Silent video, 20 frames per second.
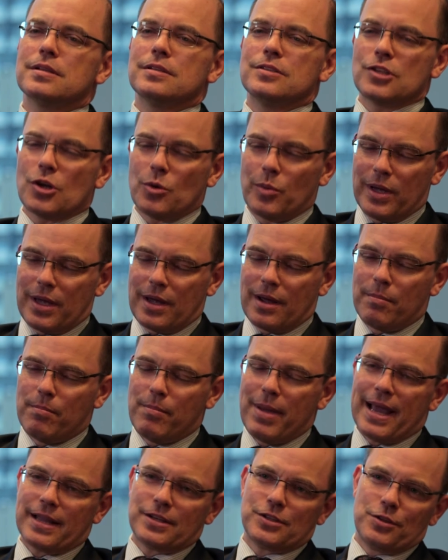And so we come
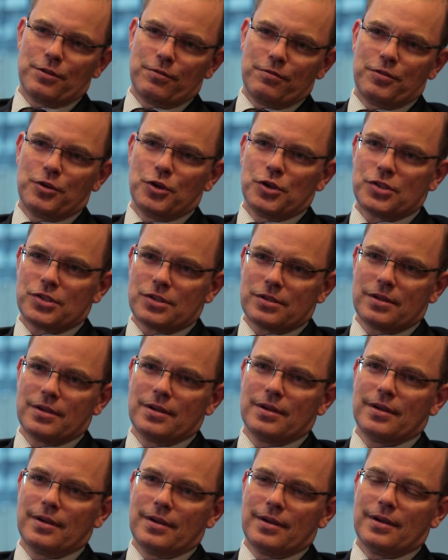back to the first
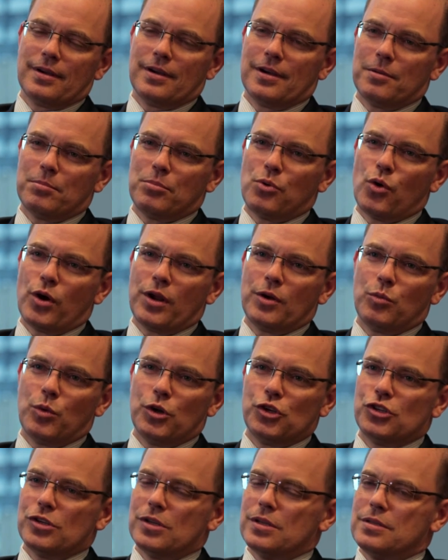uh, point,
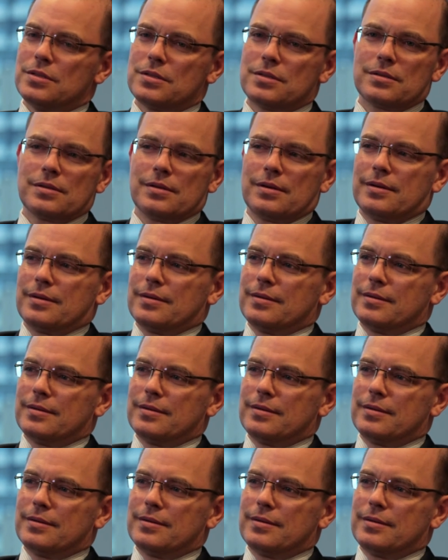which is